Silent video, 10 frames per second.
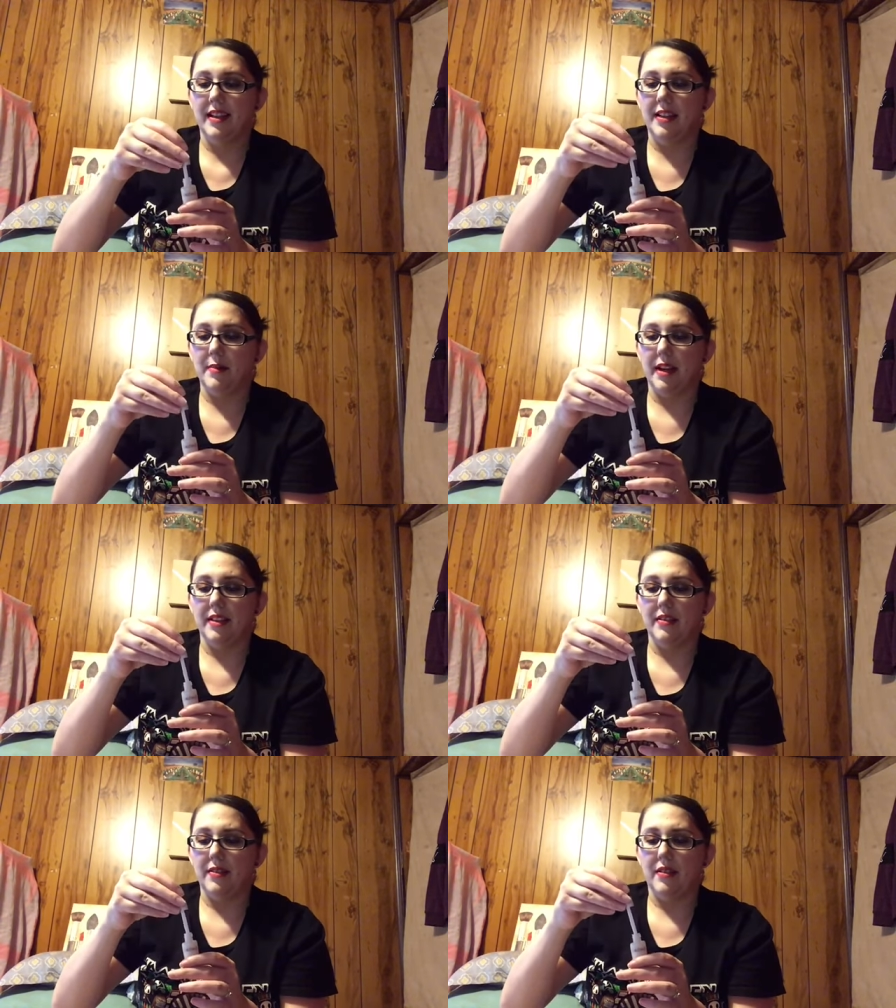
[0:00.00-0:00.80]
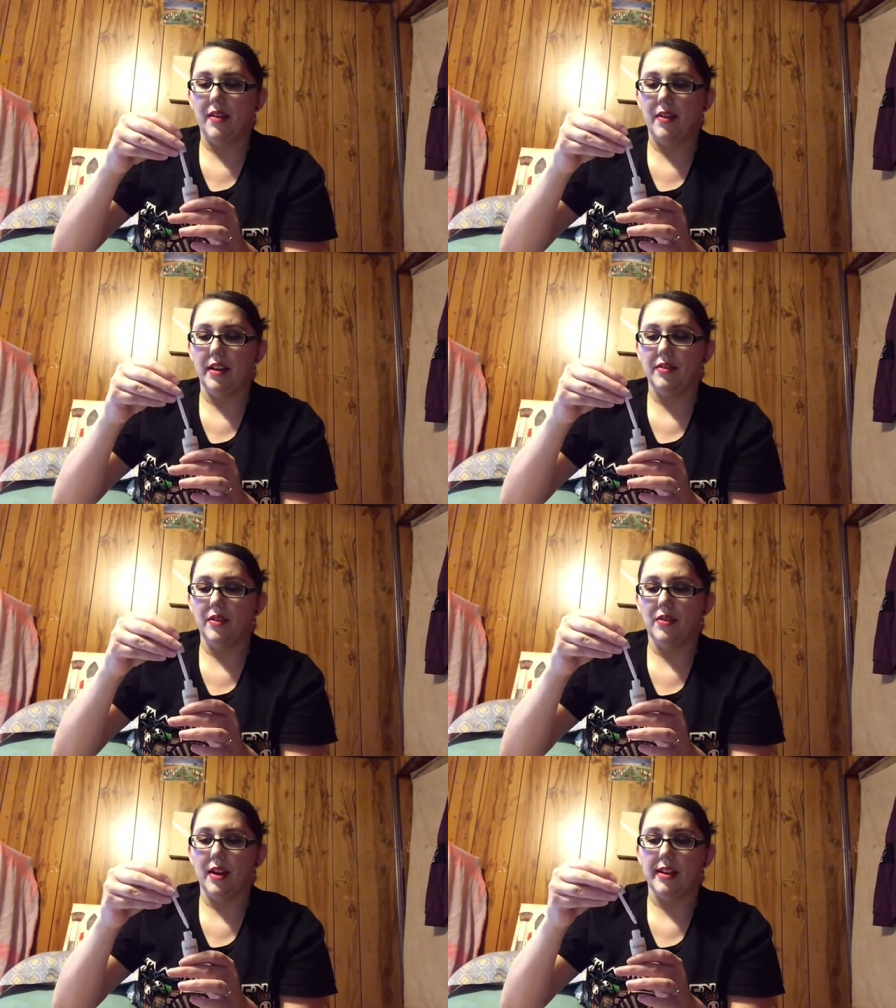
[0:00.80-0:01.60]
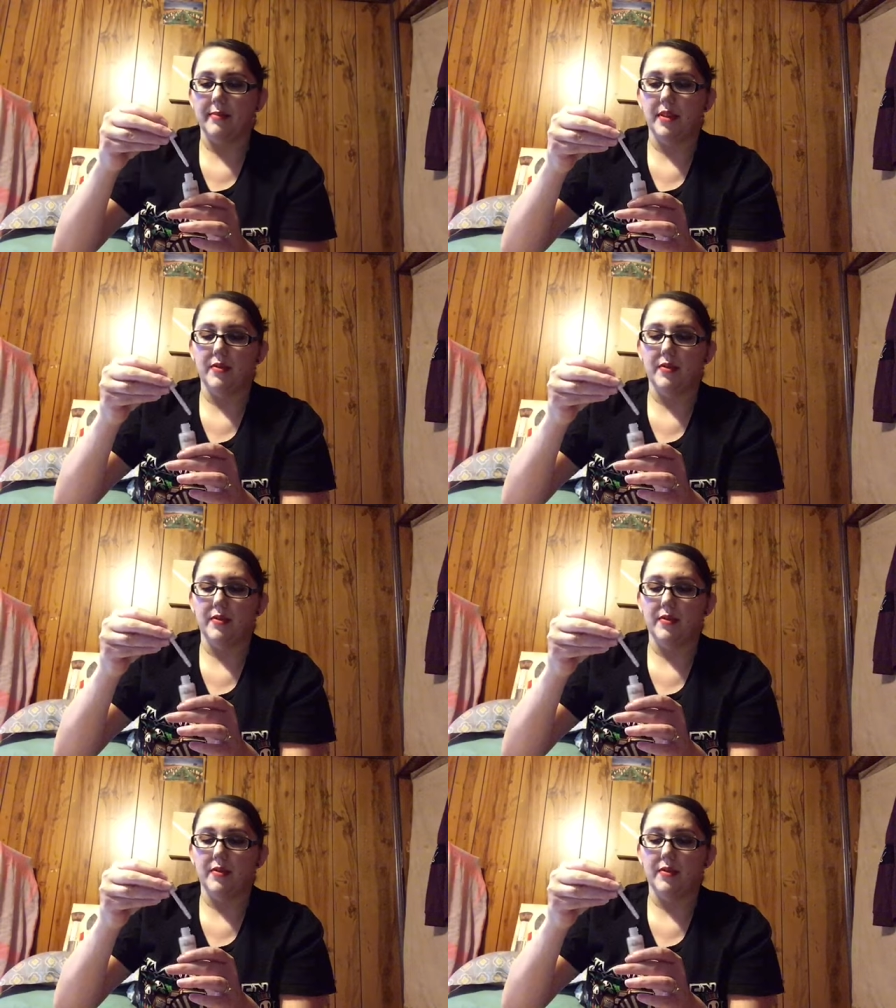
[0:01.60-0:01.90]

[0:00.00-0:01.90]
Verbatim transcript: Anybody, go ahead and you can correct me.